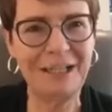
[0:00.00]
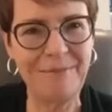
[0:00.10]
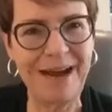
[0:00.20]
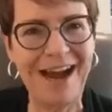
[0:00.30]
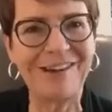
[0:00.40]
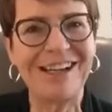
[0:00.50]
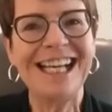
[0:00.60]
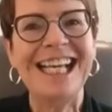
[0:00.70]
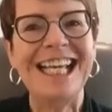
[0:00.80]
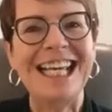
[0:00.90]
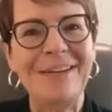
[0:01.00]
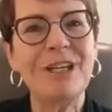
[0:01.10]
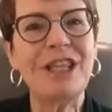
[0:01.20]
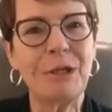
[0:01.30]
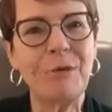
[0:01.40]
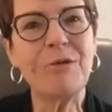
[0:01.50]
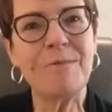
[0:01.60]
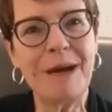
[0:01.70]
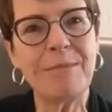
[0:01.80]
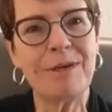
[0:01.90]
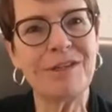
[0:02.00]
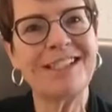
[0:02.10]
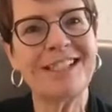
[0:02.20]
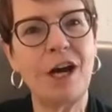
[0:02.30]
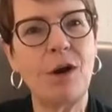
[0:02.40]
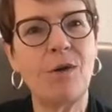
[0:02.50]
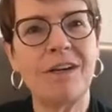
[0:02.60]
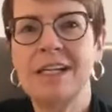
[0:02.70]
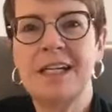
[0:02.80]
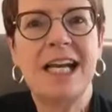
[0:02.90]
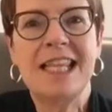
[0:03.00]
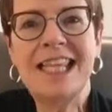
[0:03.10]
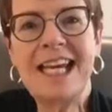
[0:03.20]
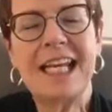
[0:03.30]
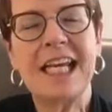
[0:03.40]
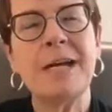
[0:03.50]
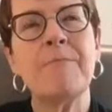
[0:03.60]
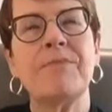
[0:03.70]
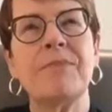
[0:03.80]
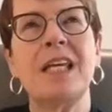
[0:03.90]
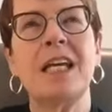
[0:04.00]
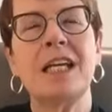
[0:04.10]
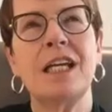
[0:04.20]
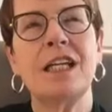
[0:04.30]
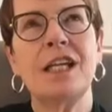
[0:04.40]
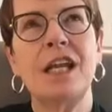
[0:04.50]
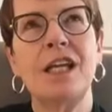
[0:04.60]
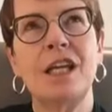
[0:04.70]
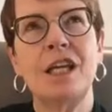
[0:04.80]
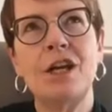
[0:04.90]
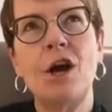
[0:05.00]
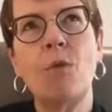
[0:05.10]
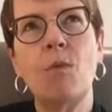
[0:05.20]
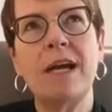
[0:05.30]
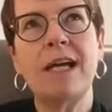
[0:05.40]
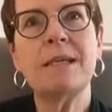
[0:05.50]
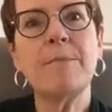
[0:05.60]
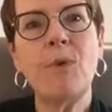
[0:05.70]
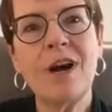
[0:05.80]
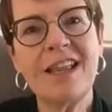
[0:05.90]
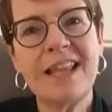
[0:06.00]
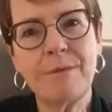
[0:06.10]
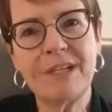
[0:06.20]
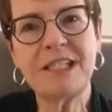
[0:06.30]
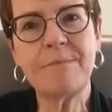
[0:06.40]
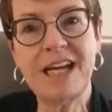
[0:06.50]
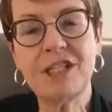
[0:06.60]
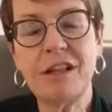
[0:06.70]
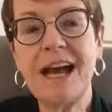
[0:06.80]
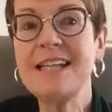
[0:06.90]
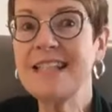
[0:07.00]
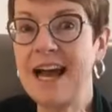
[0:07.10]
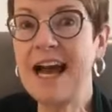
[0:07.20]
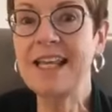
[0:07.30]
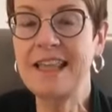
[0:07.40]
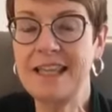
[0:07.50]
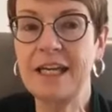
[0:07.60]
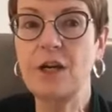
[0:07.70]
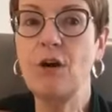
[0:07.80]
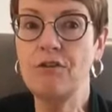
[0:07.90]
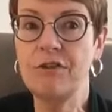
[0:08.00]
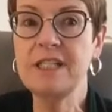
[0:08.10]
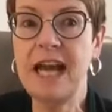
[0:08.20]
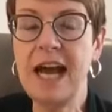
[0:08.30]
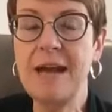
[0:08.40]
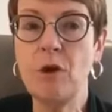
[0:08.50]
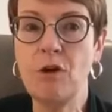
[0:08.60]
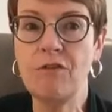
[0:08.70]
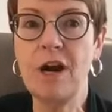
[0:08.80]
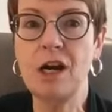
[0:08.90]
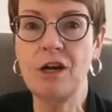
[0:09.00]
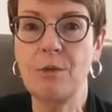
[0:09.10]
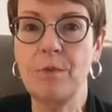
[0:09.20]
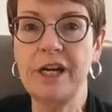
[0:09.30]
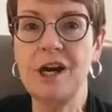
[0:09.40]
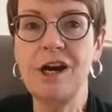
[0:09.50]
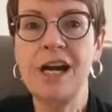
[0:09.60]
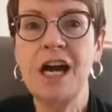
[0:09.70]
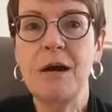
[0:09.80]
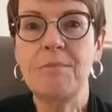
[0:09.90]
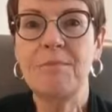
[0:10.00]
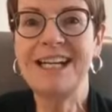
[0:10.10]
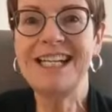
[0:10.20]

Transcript: about with the group members. So that, it's important that we specialize, I think, over time, over our career. But